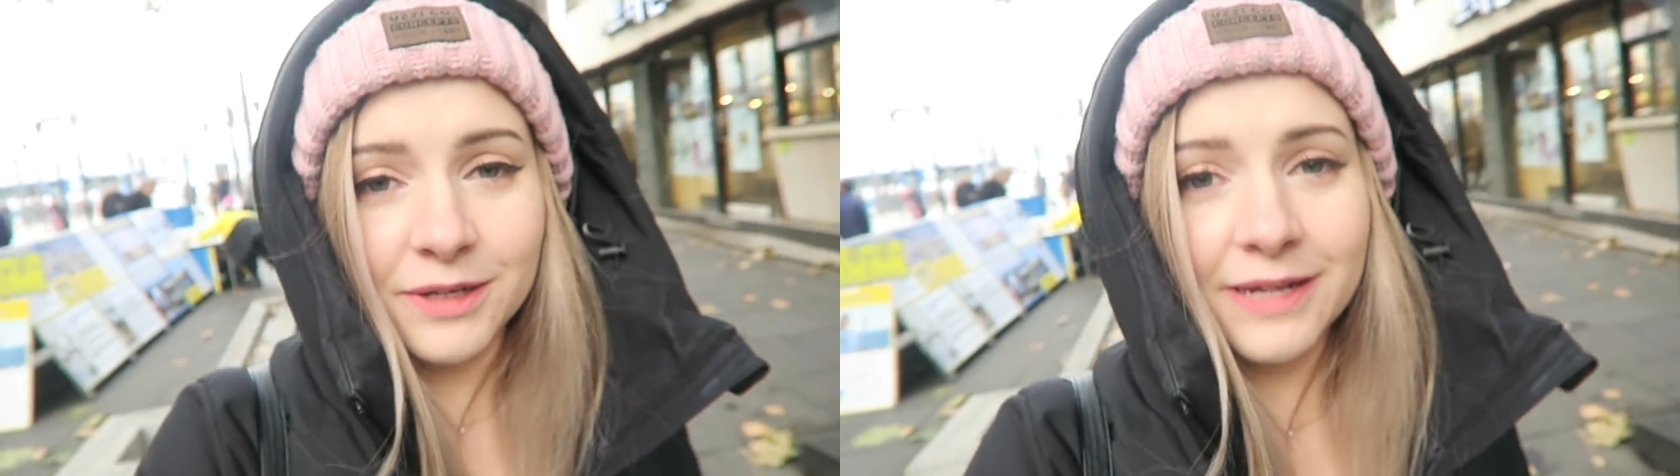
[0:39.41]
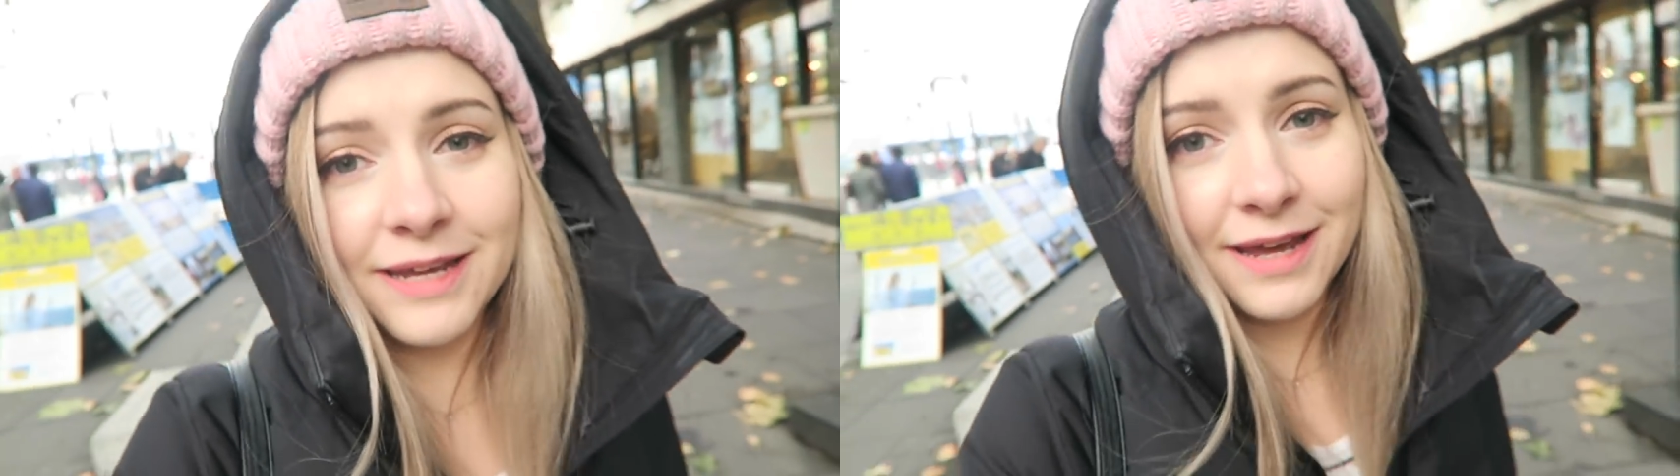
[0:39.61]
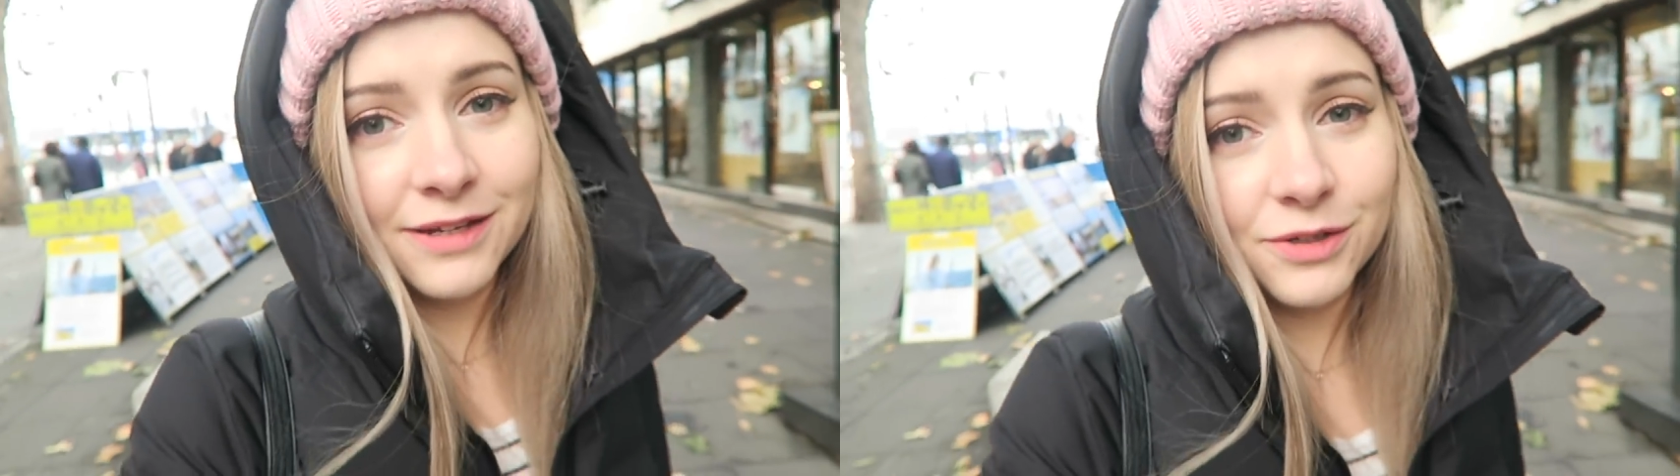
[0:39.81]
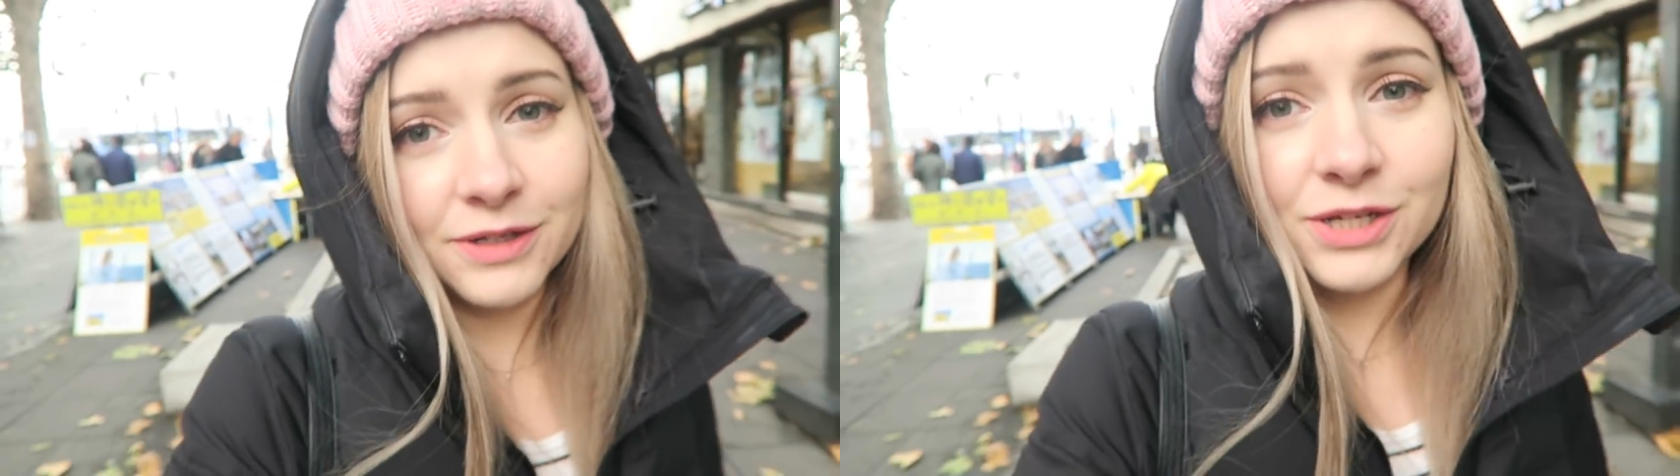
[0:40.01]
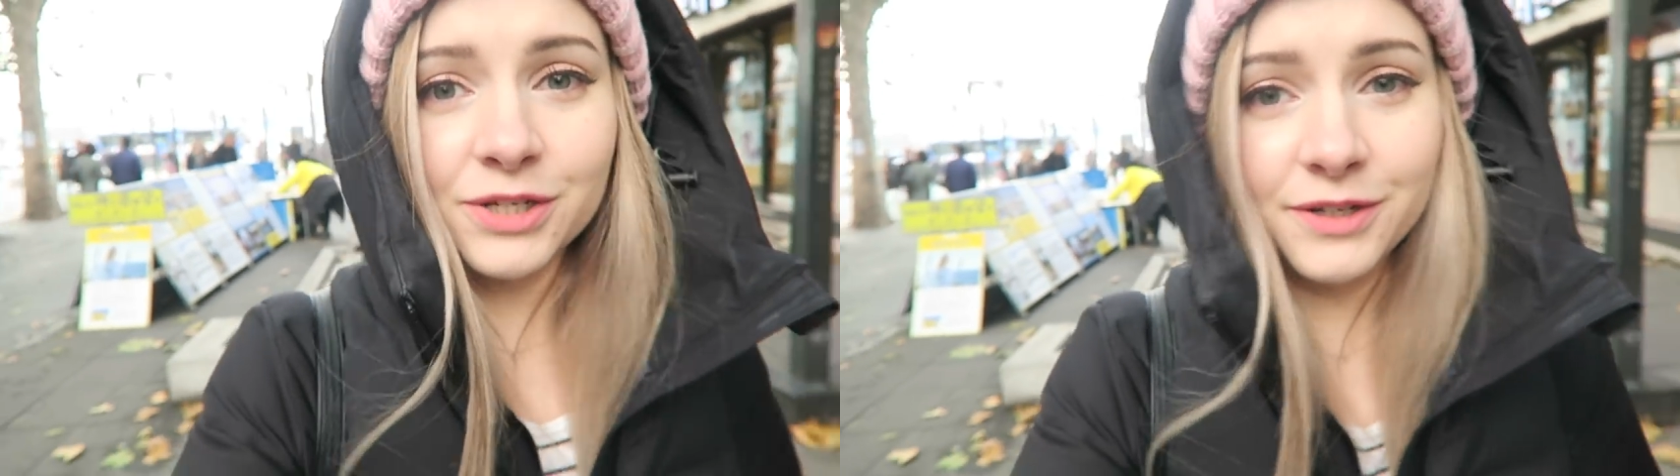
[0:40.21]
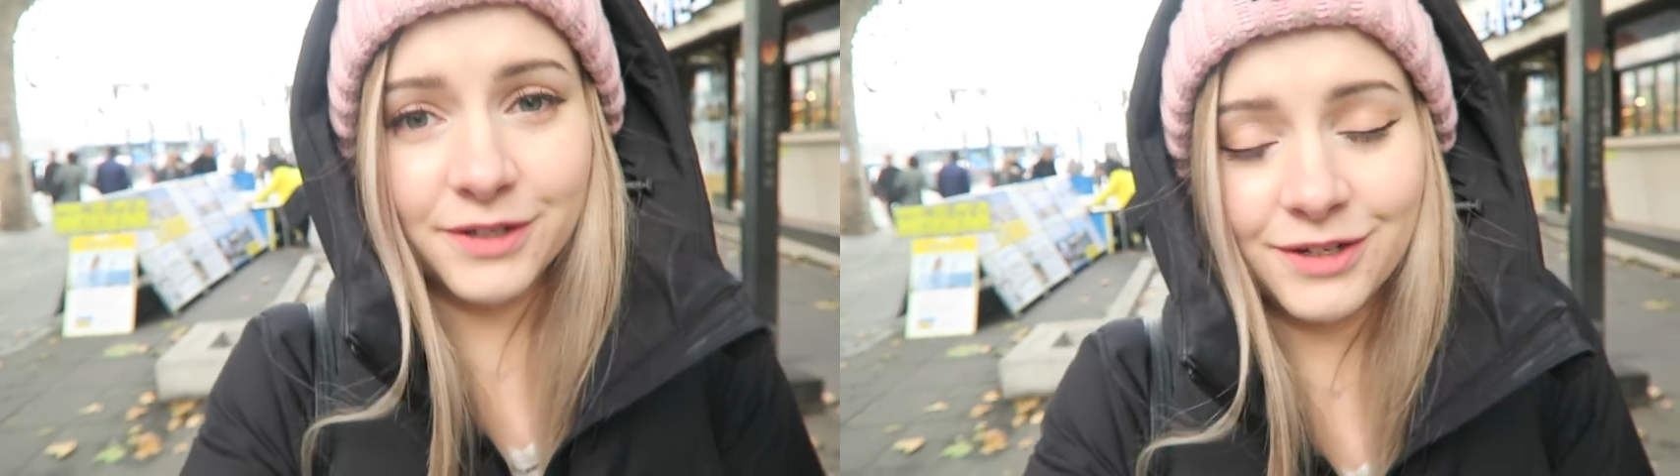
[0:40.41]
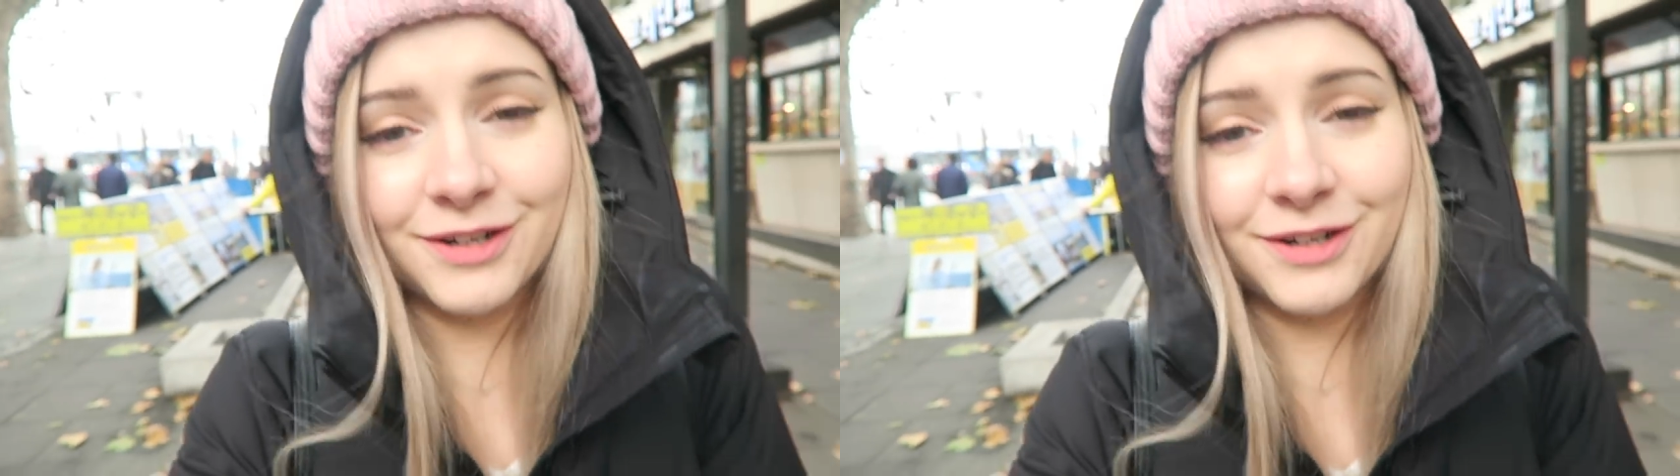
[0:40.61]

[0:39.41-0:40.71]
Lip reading: can get traditional